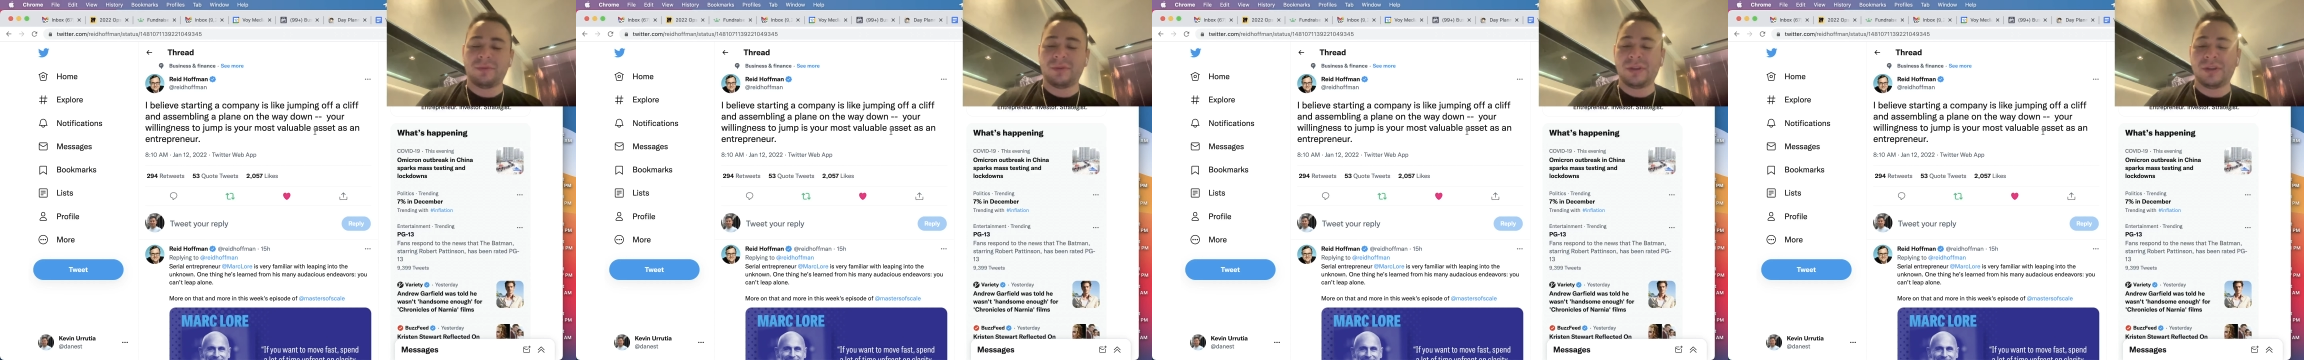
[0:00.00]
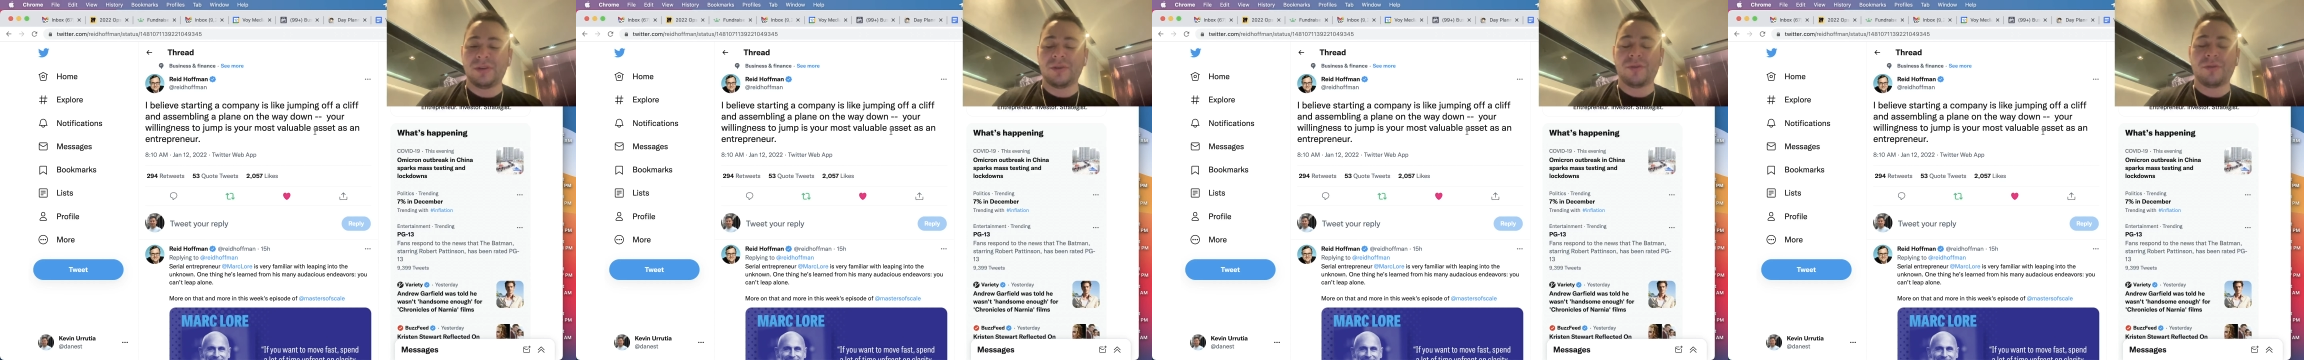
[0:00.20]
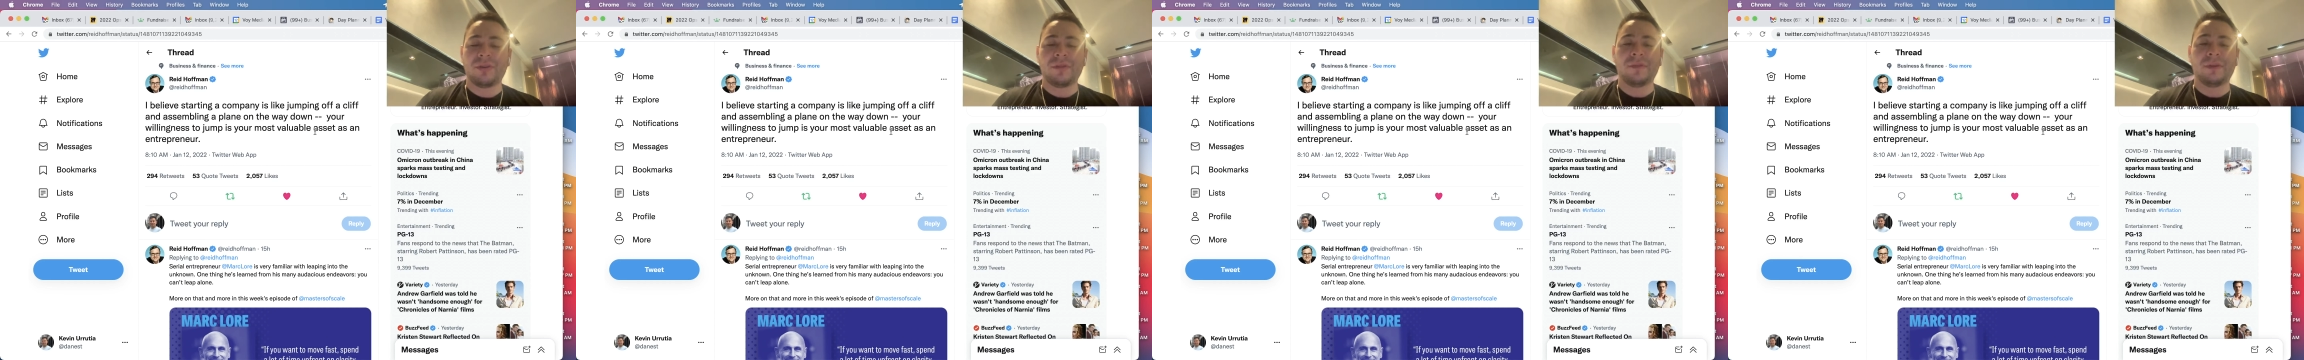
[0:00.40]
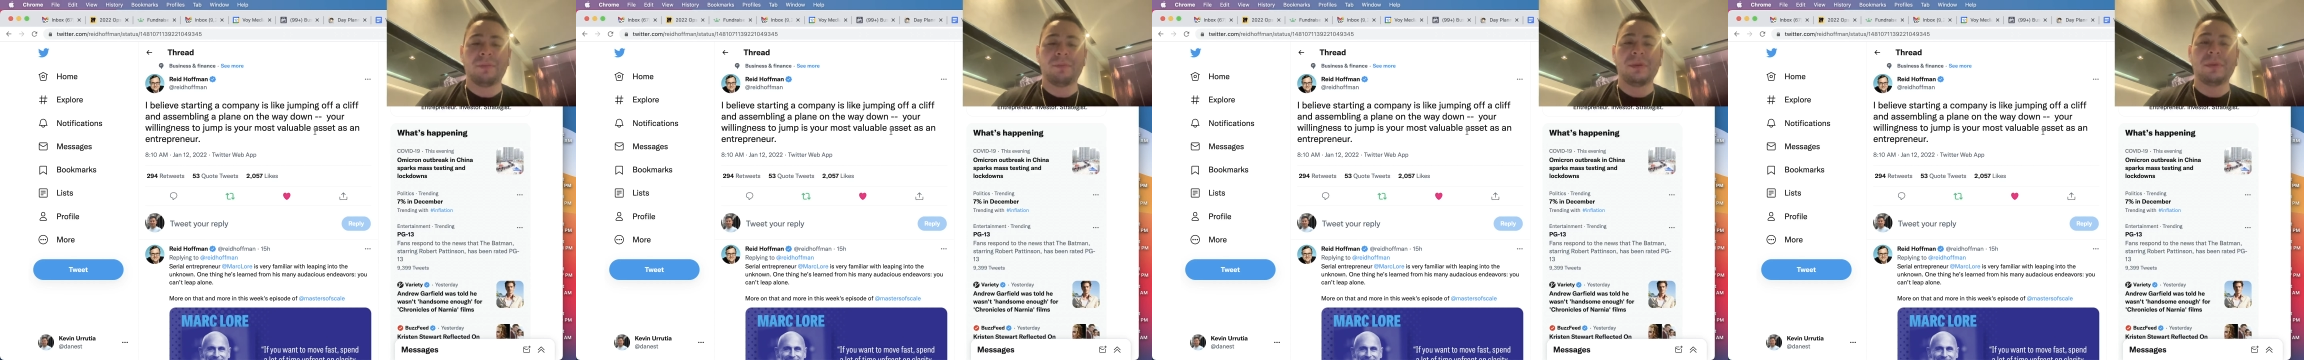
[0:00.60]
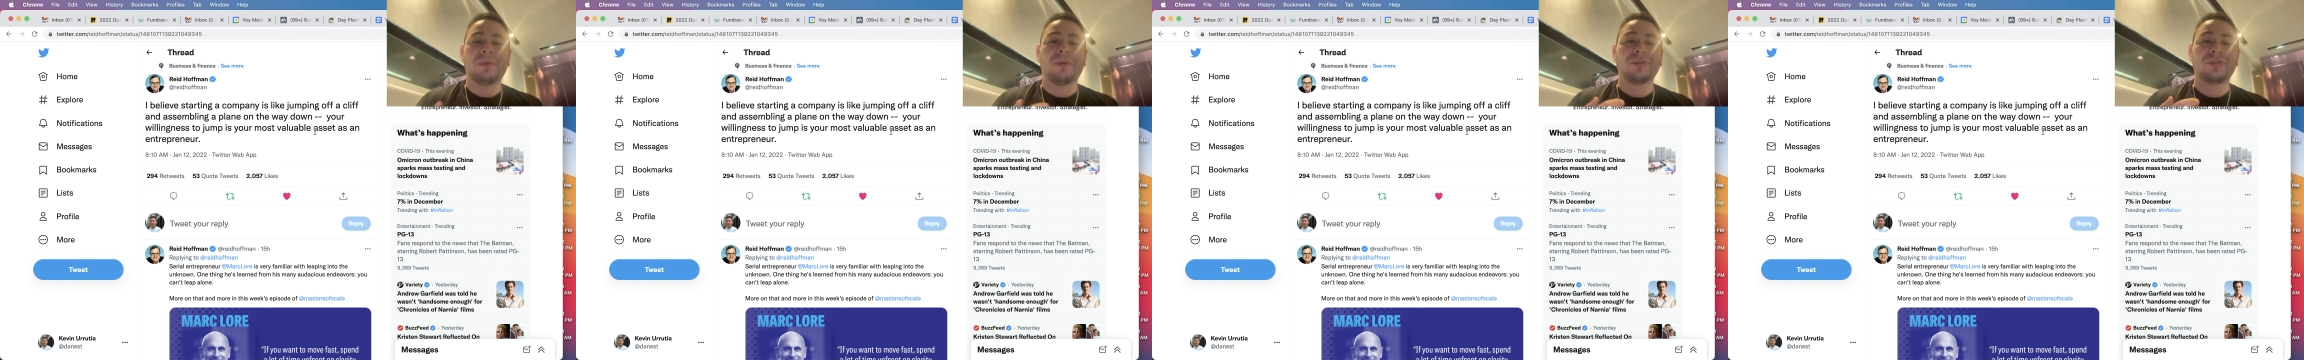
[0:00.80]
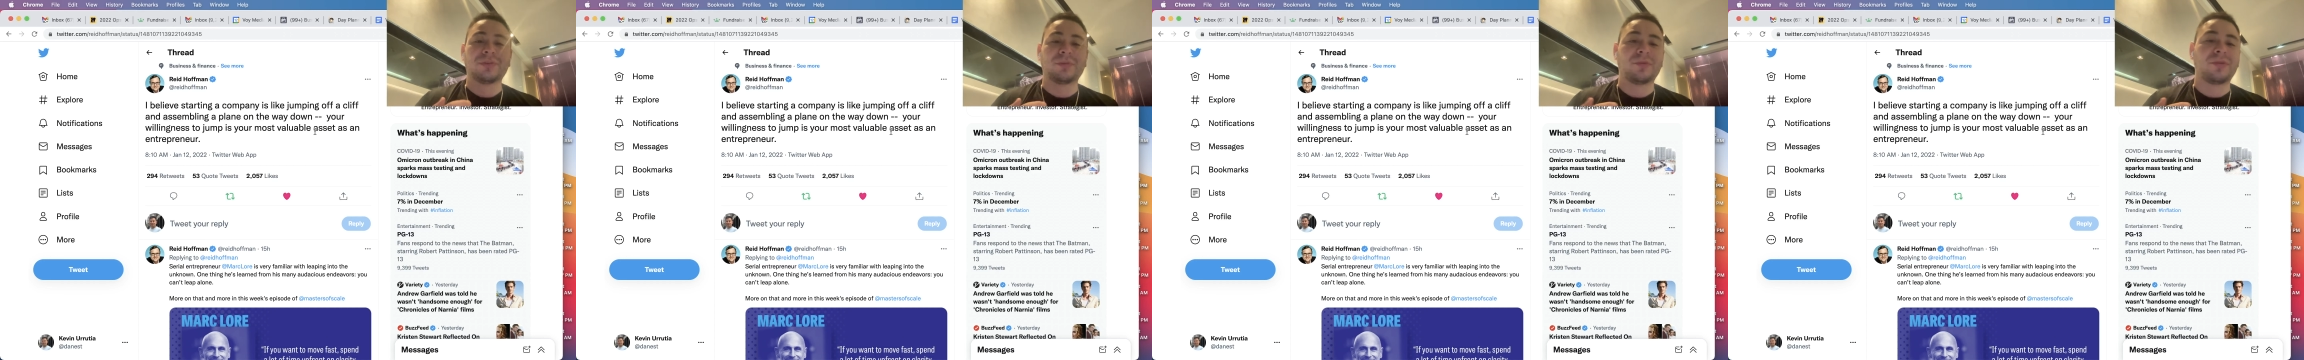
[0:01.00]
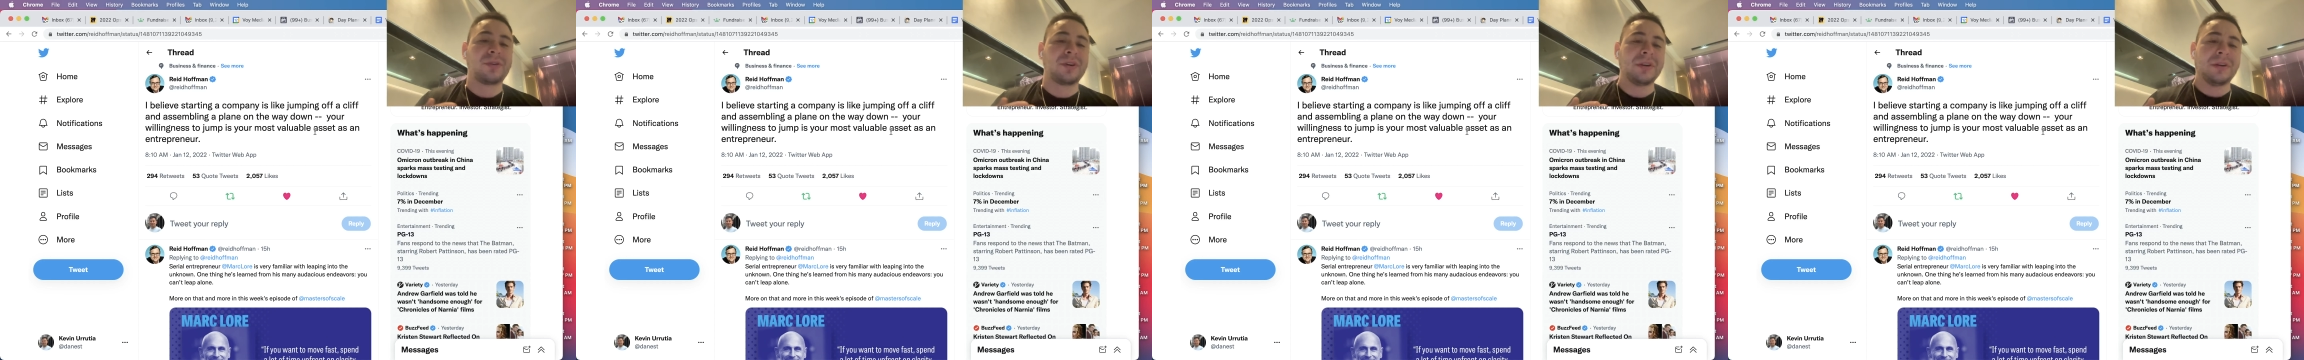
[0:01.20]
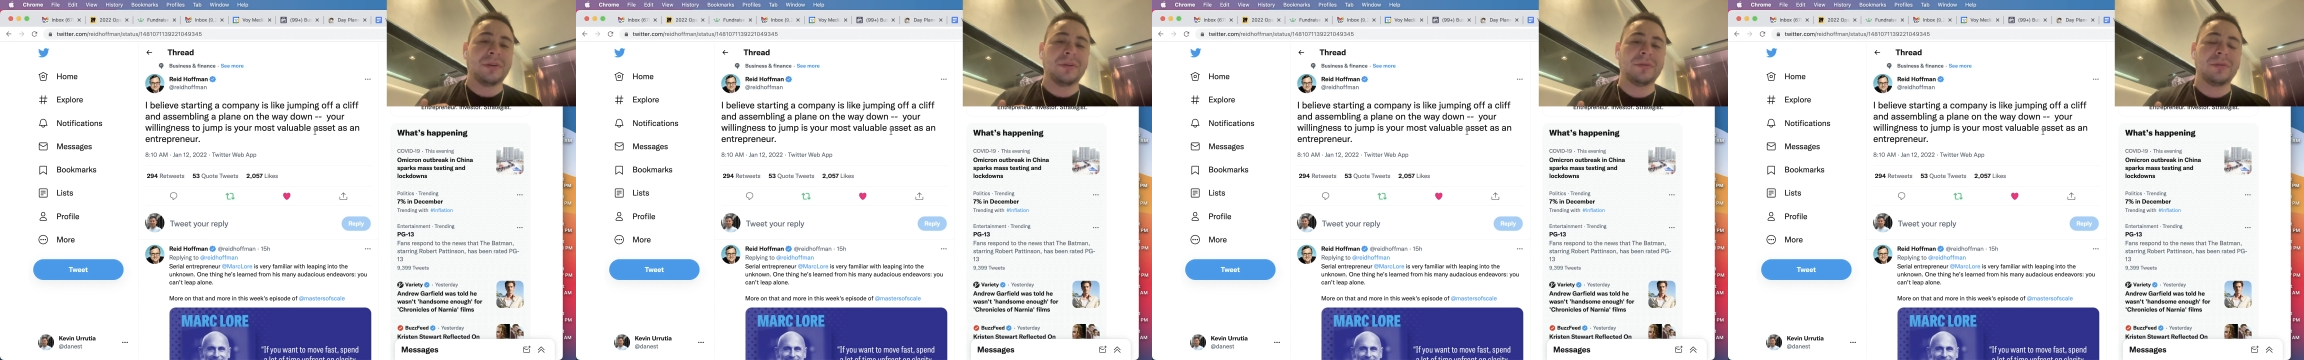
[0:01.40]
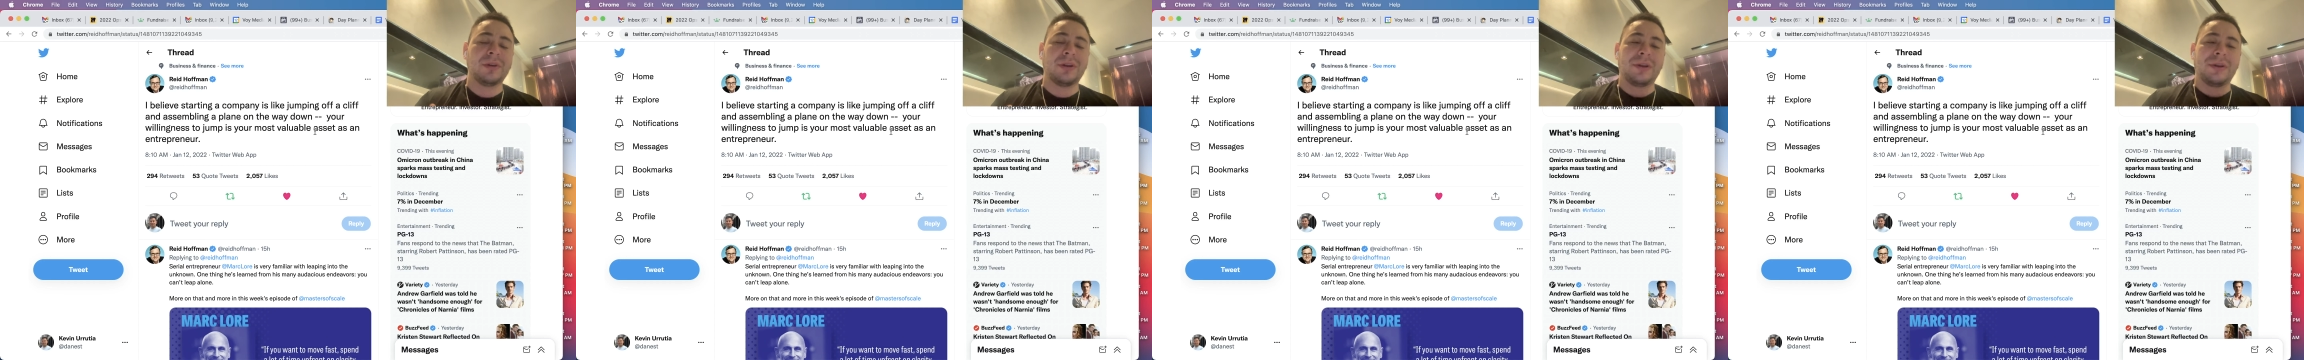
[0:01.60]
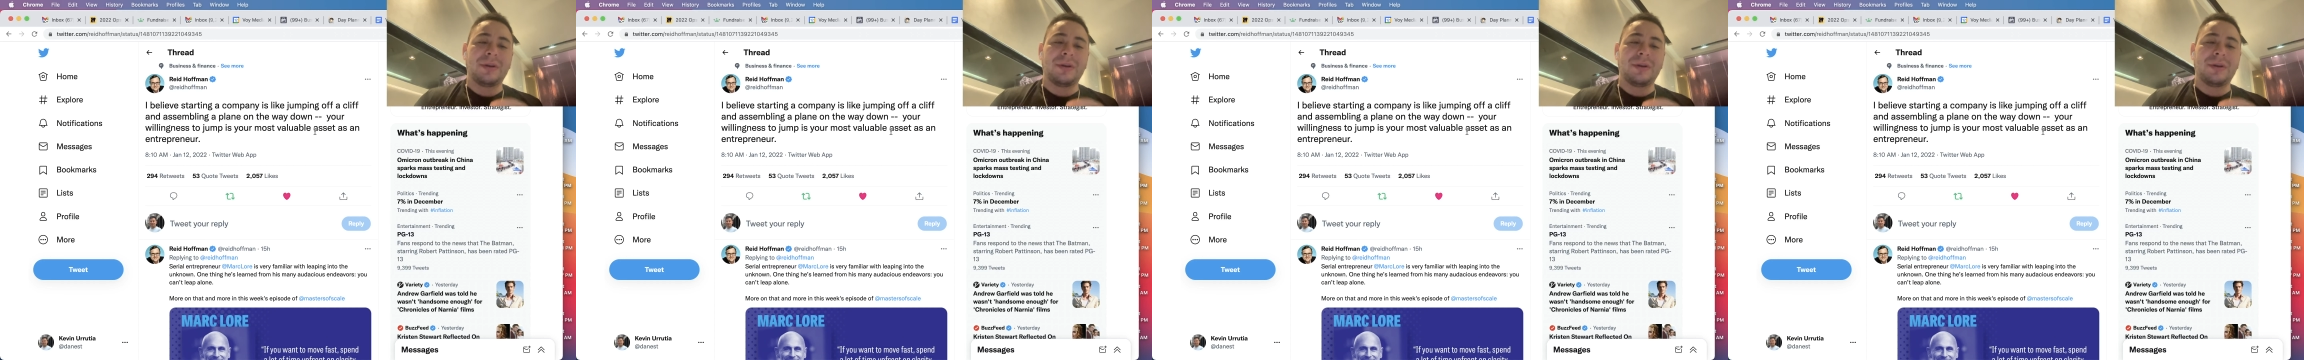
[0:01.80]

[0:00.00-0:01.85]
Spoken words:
when you don't even people don't support you,